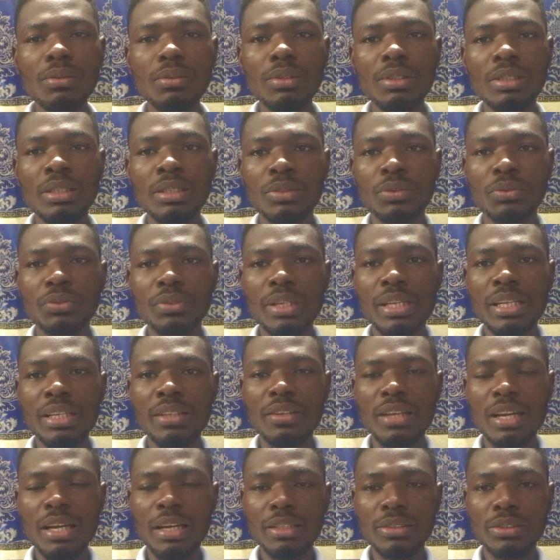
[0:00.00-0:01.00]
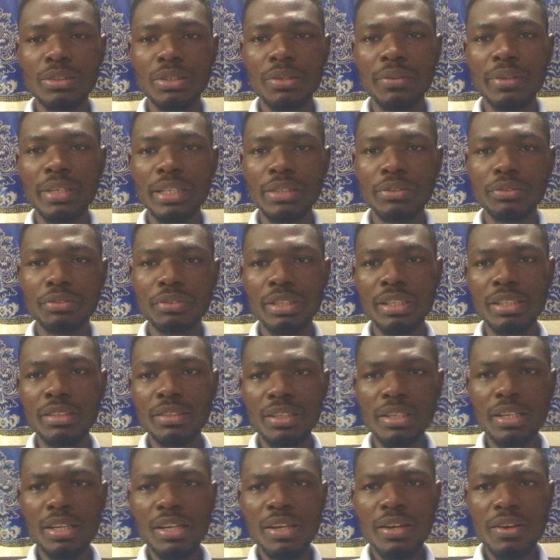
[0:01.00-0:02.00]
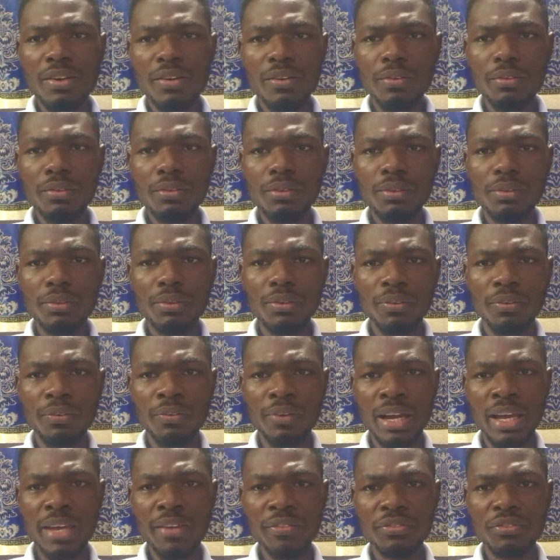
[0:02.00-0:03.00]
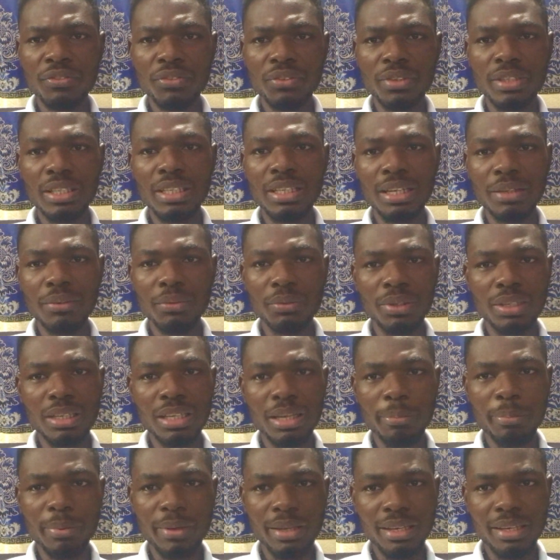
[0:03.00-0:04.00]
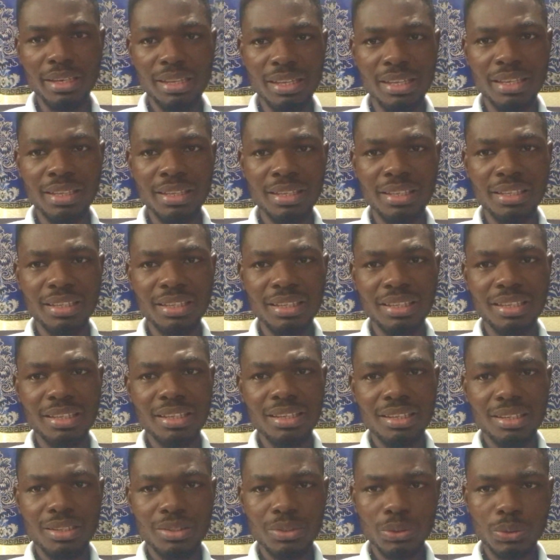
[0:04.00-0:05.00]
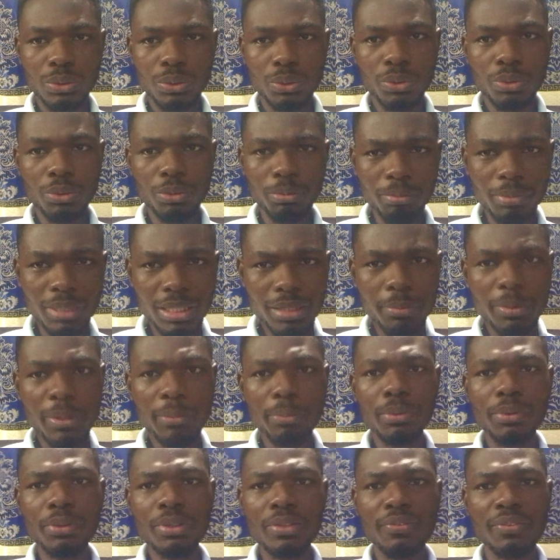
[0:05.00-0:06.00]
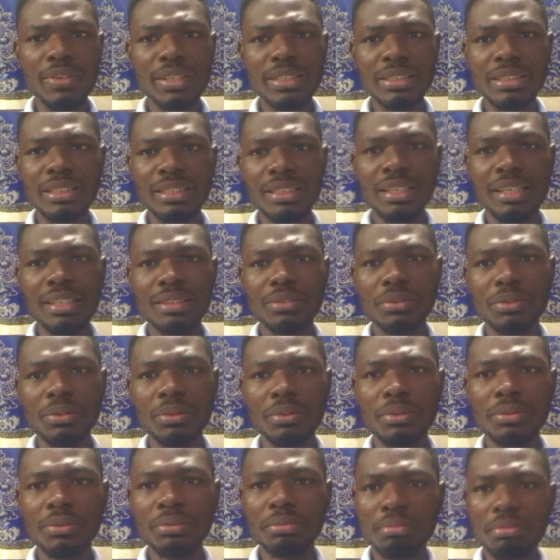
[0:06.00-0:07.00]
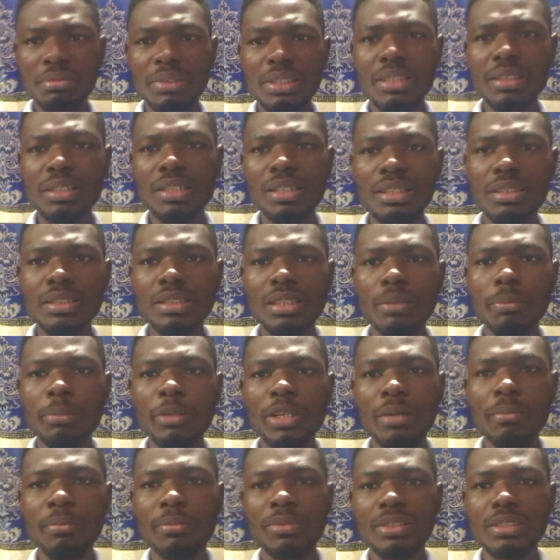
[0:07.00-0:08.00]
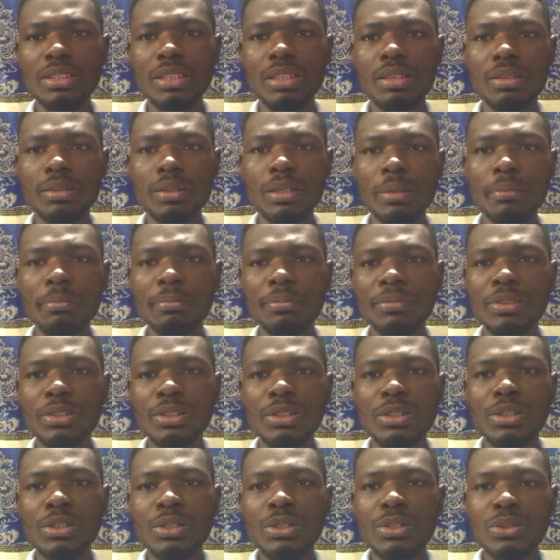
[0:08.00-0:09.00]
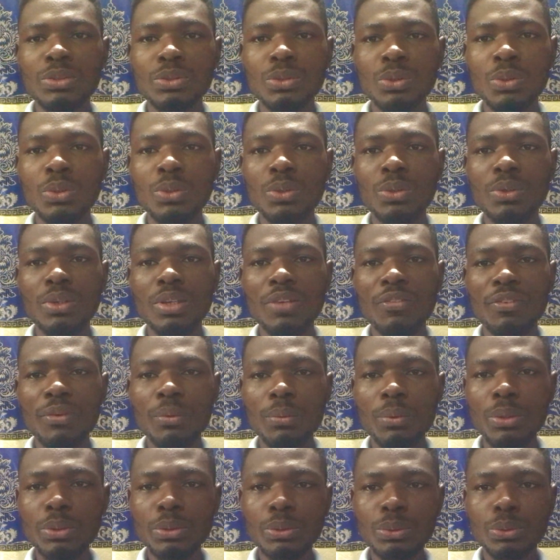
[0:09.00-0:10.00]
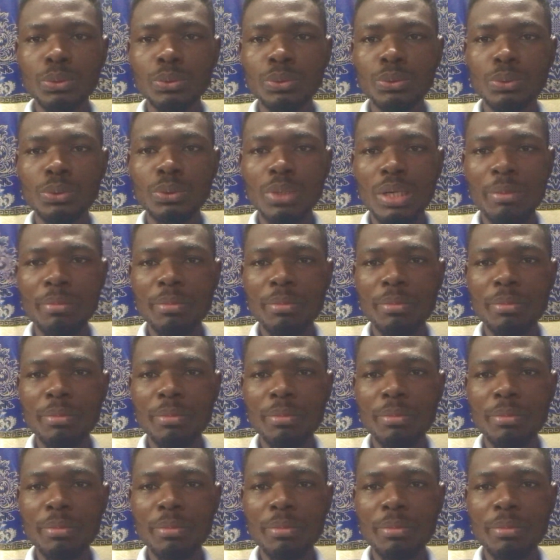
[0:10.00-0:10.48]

it trade $5 trillion per day. So many people invest in it. So it's help them. So if you want to